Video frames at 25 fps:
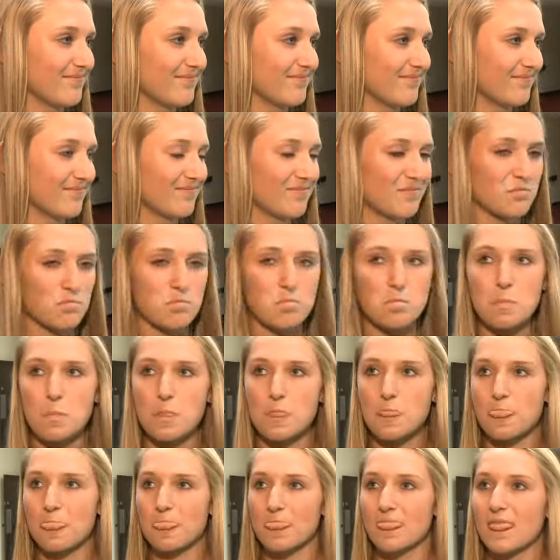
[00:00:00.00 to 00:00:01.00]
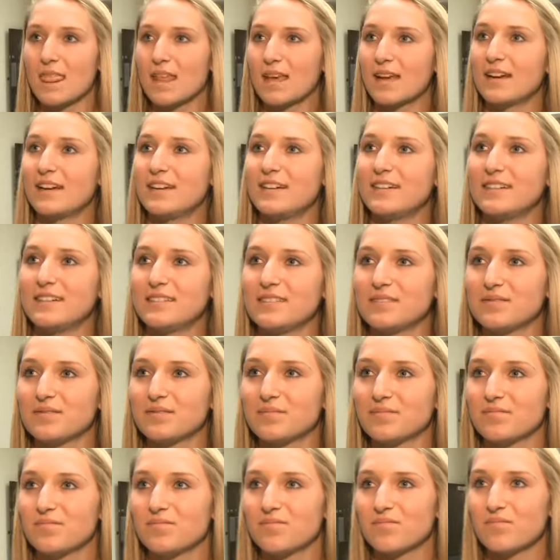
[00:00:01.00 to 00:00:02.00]
What are some of the things that
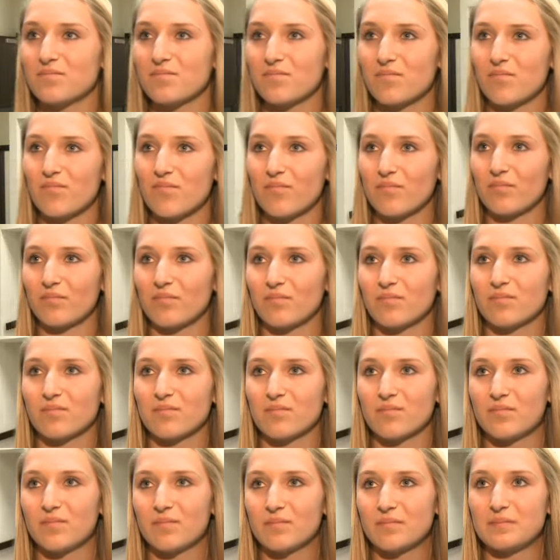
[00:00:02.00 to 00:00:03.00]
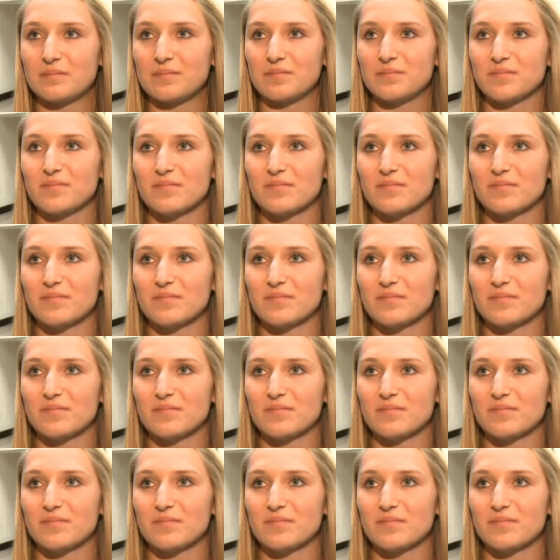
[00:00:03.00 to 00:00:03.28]
you learned here that you're going to take with you to Butler?